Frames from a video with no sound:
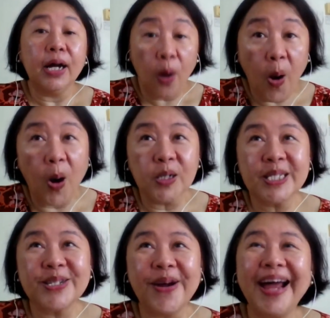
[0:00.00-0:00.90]

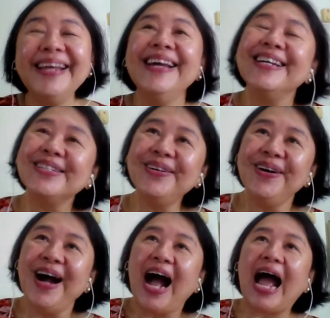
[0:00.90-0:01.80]
course, right?
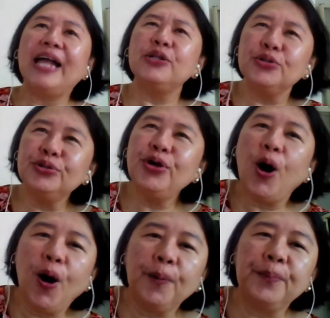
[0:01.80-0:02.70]
So I do
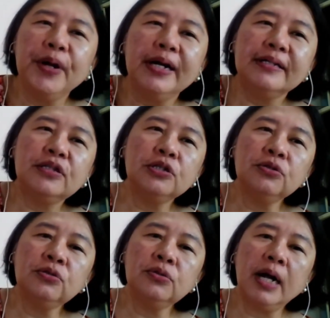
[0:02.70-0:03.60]
hope
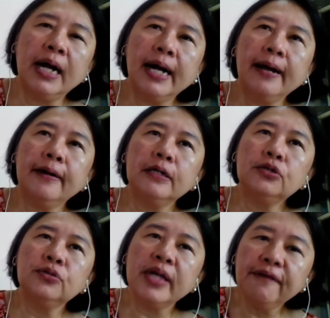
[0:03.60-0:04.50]
to
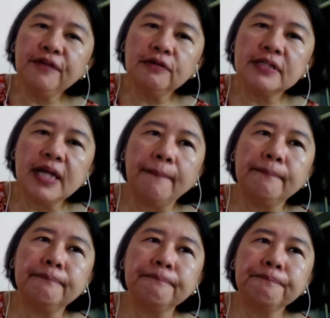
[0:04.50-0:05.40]
give you
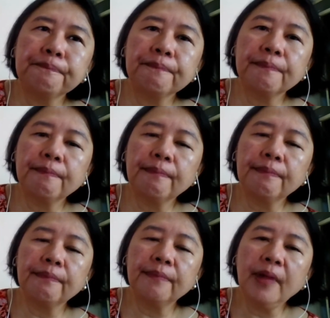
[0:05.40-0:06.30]
some
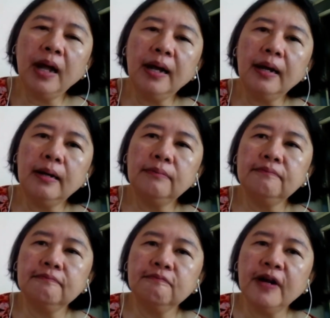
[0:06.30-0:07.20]

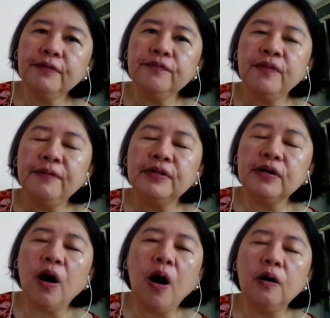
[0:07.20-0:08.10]
what we'll
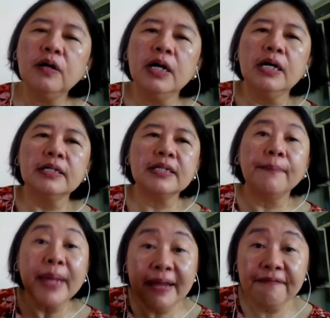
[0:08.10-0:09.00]
call
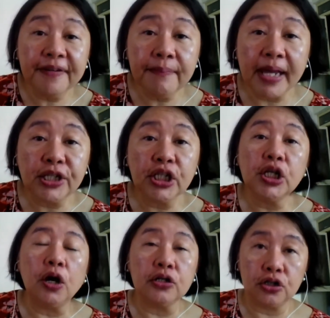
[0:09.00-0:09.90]
some
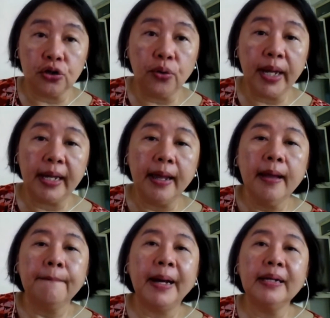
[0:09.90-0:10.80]
information on sewing,
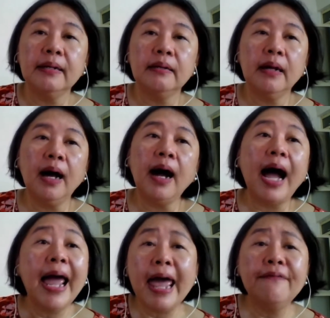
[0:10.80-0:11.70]
but
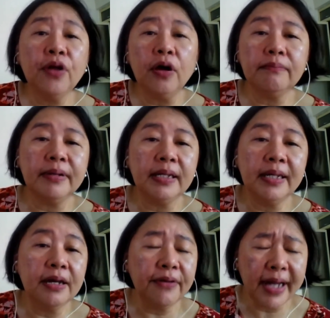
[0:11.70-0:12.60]
I have not been
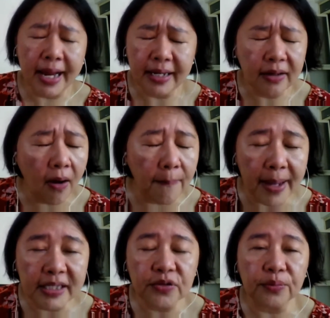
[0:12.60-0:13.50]
hearing any
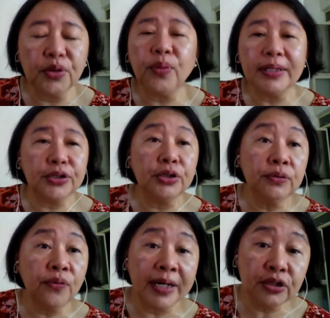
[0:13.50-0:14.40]
comments from you. What do you
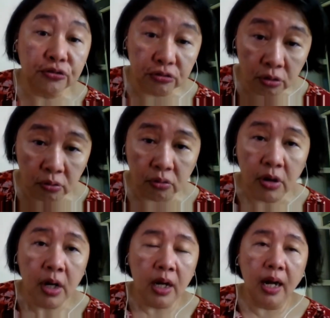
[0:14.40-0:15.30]
want to know?
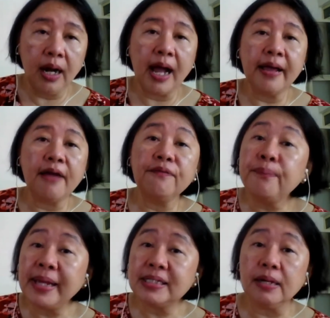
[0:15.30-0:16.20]
I have
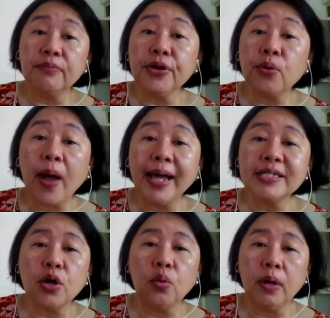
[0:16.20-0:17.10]
made some
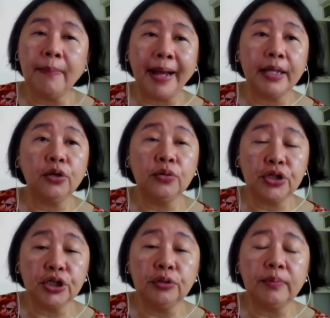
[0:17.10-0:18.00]
requests over my live
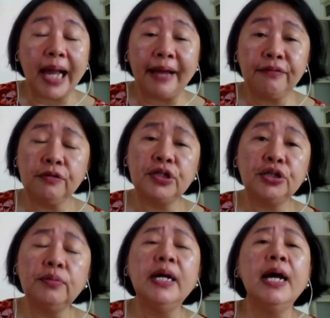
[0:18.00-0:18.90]
YouTube
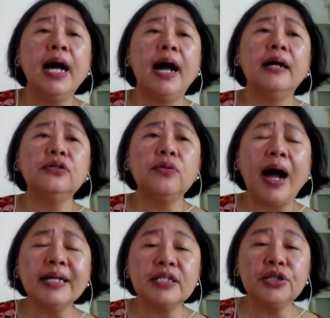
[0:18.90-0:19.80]
to
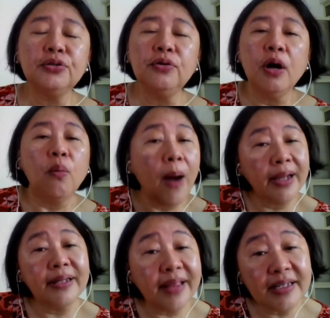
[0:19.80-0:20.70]
ask you what
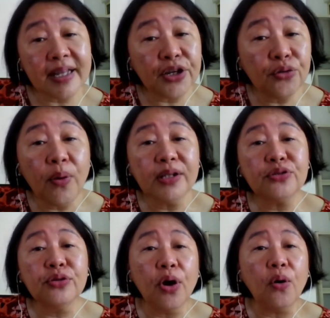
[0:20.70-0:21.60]
are the things that you want
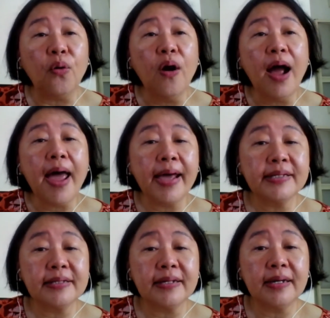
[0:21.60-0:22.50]
to know
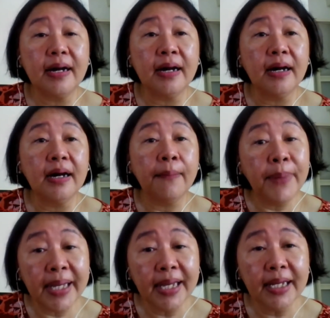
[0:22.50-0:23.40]
as a
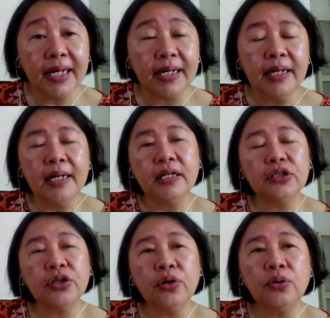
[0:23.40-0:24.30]
beginner.
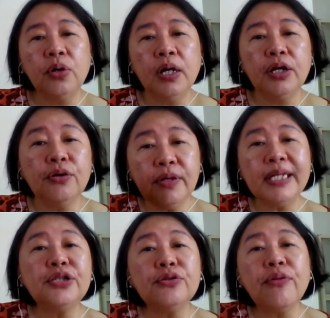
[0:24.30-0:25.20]
So you
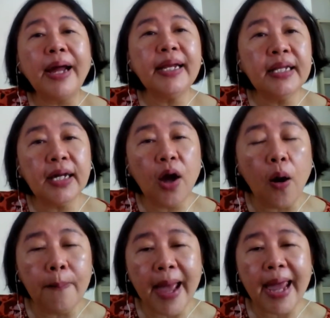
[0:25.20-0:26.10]
need to write in the
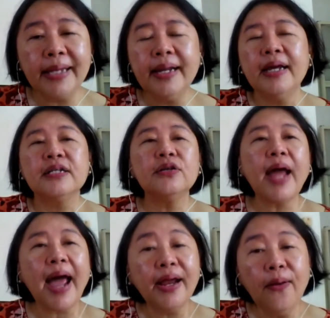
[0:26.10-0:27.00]
comment so
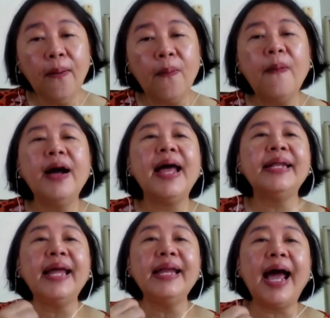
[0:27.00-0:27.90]
that I know,
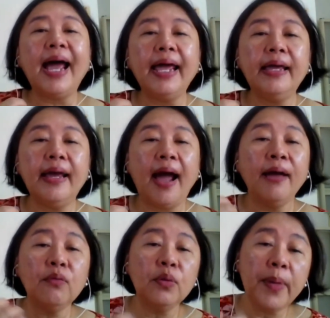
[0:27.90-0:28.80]
and then I
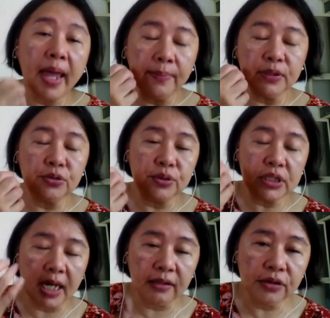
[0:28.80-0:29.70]
will be able to
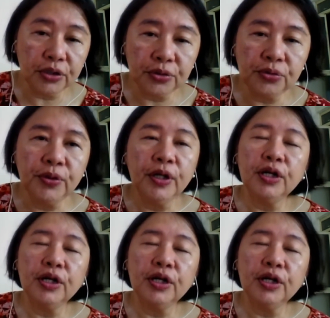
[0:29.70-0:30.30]
tell you,